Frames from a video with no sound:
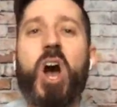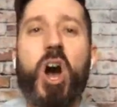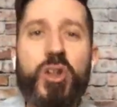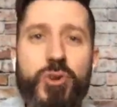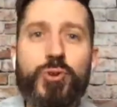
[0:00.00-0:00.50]

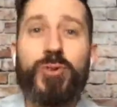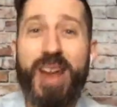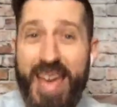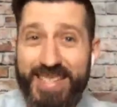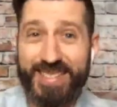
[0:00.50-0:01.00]

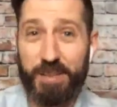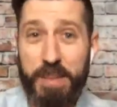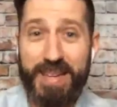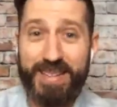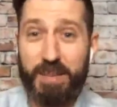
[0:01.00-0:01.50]

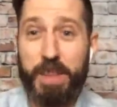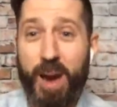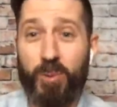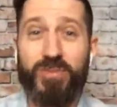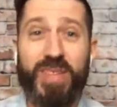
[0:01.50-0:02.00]
underestimated the
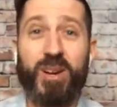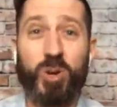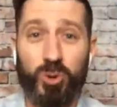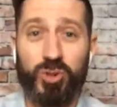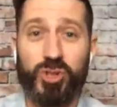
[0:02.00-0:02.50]
power of that
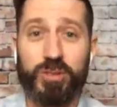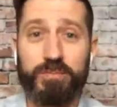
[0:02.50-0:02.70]
culture.